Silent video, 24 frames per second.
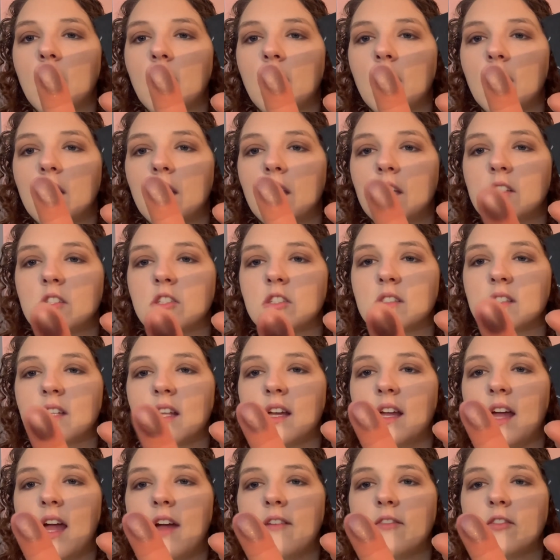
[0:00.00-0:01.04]
It's just like
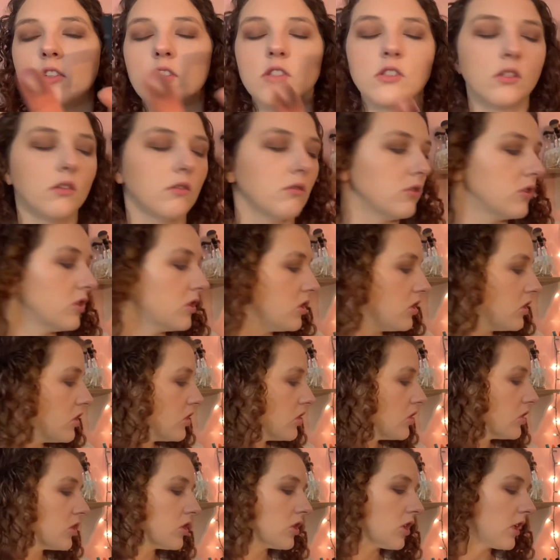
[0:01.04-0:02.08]
ever so
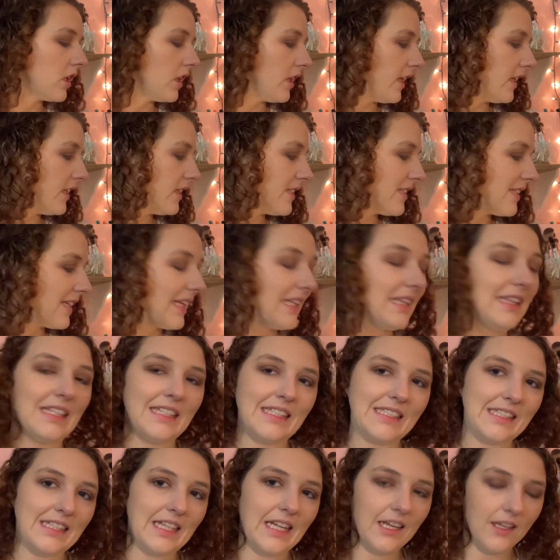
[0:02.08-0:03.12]

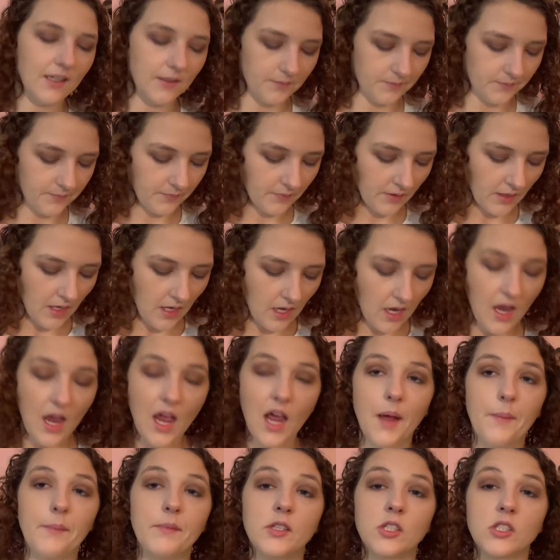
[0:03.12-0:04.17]
glistening. And
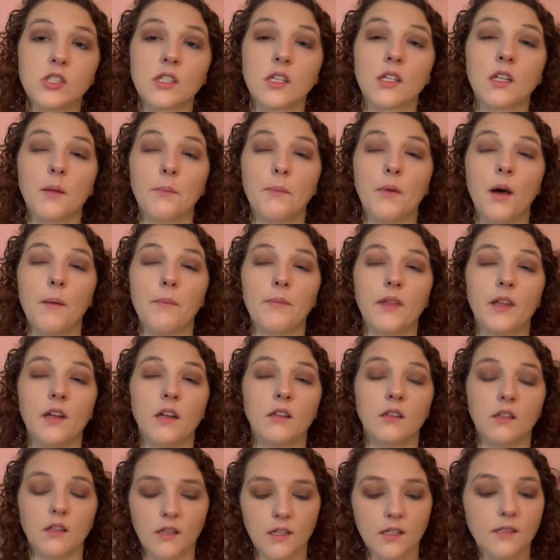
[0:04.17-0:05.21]
I'm just going to pop that
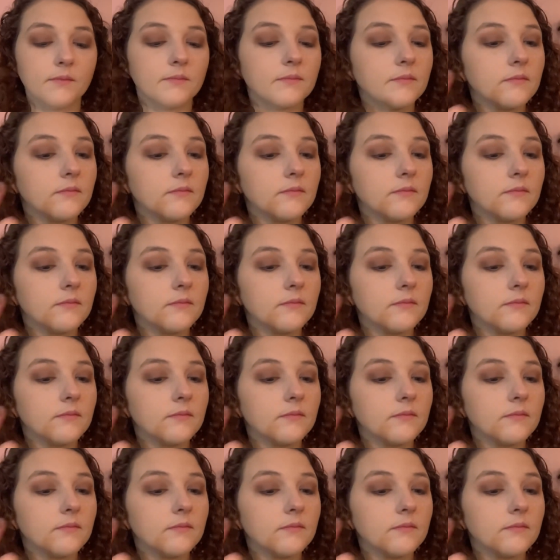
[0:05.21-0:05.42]
on the lid.